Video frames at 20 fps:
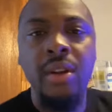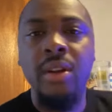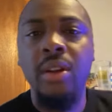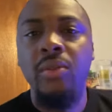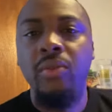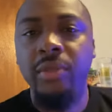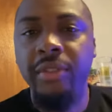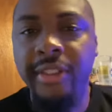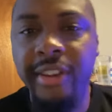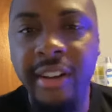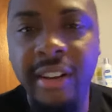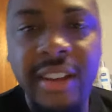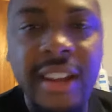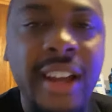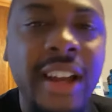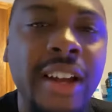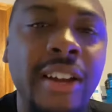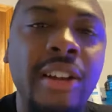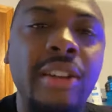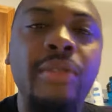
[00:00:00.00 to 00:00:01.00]
What's up,
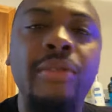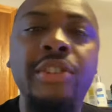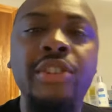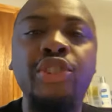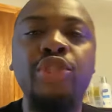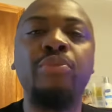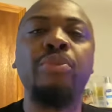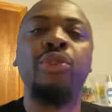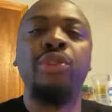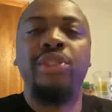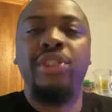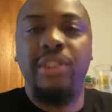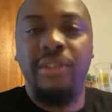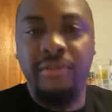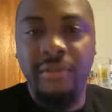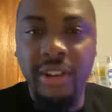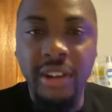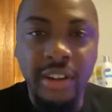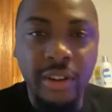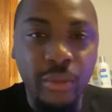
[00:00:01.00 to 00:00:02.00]
y'all? This your boy
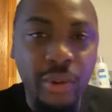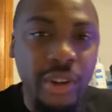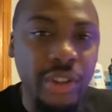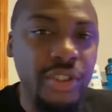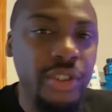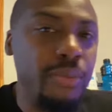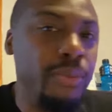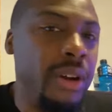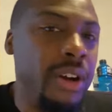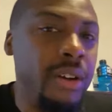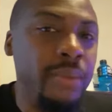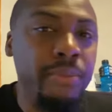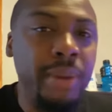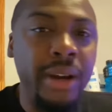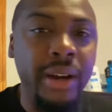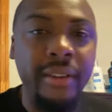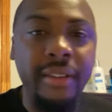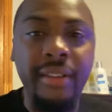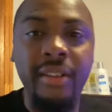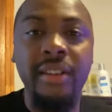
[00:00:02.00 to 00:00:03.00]
Young Walker. Welcome to my
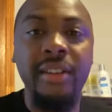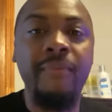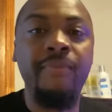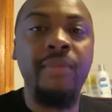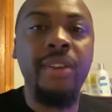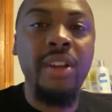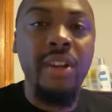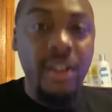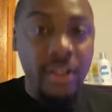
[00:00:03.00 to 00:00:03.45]
unboxing.